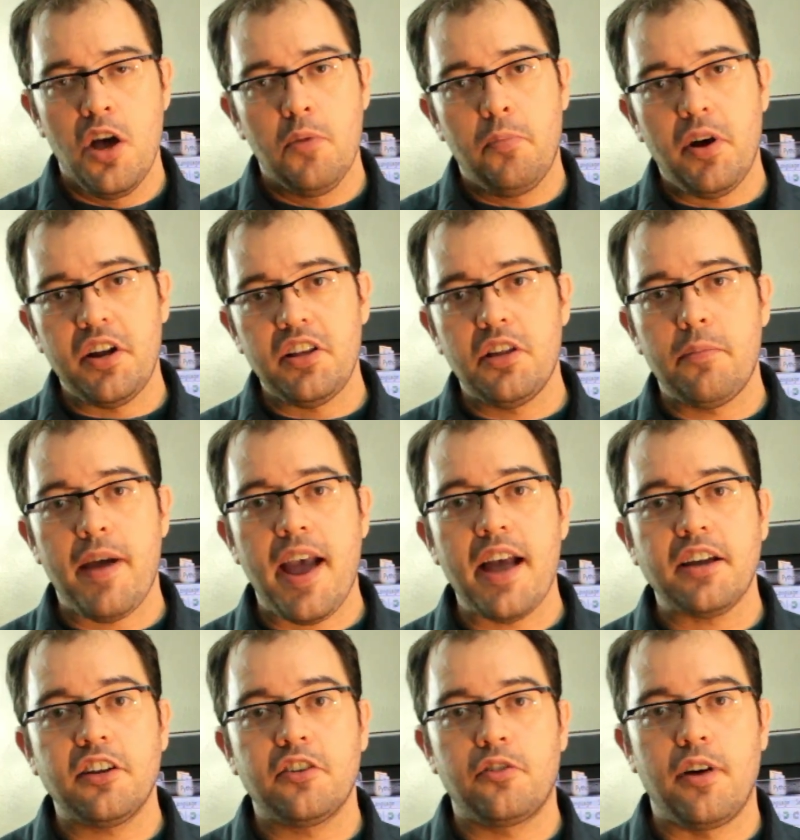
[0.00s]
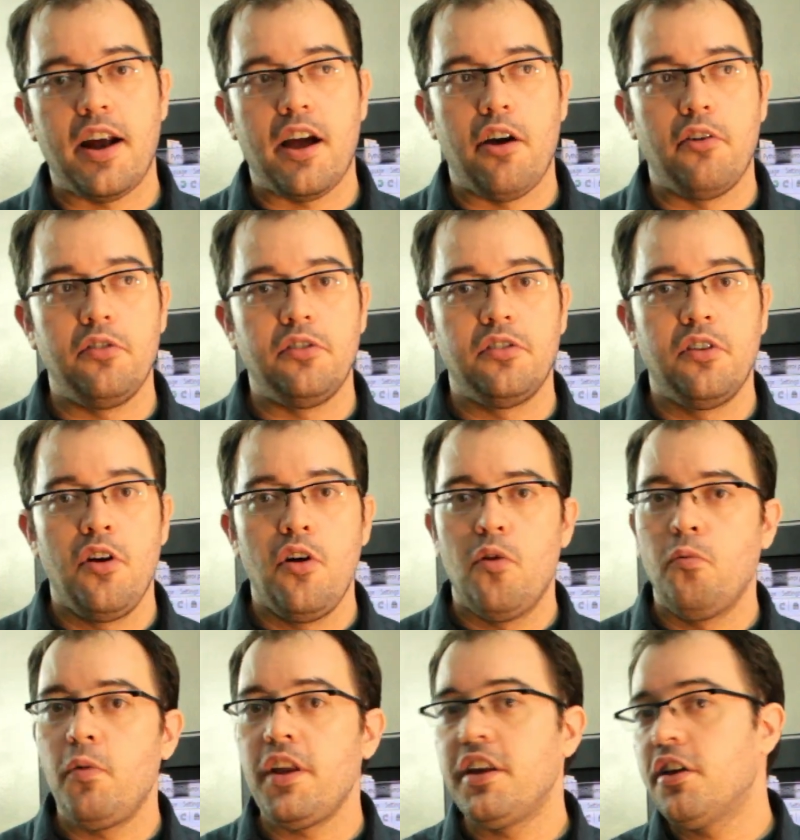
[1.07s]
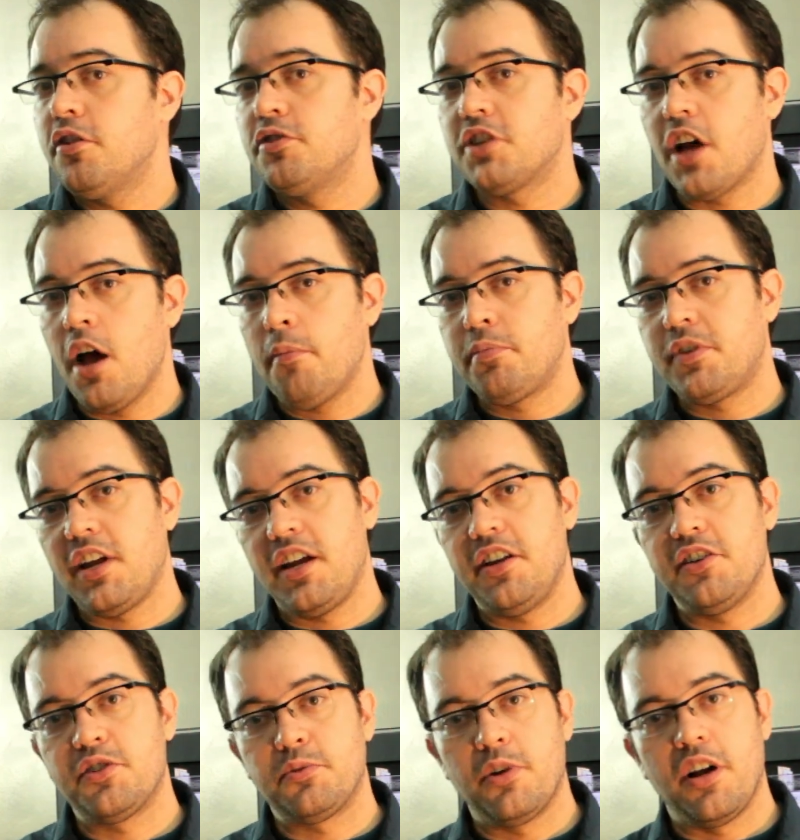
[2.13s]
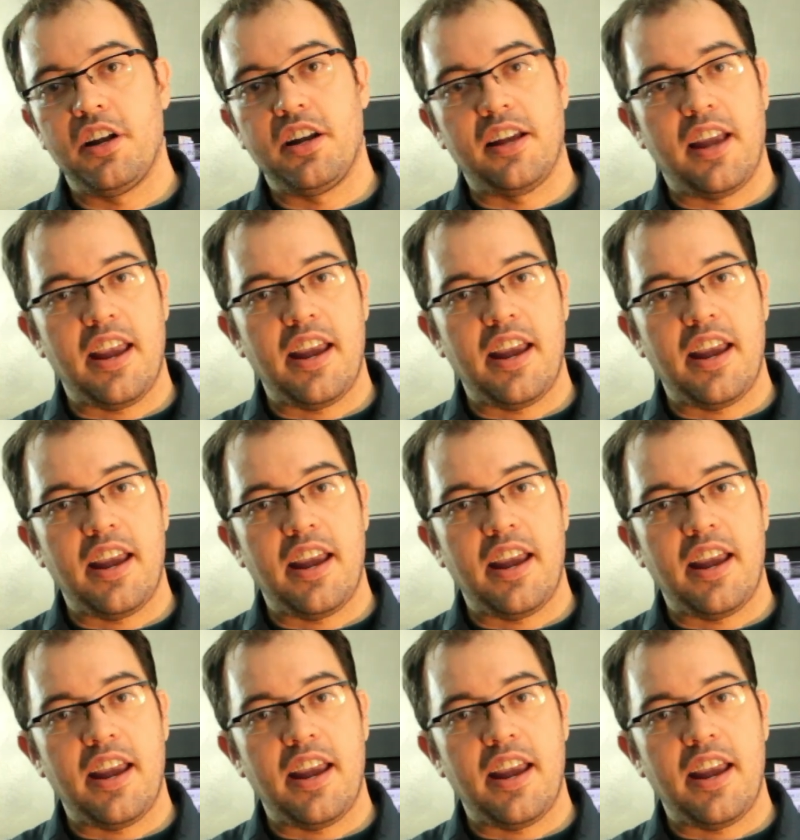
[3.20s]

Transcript: But in the background, Windows Update is running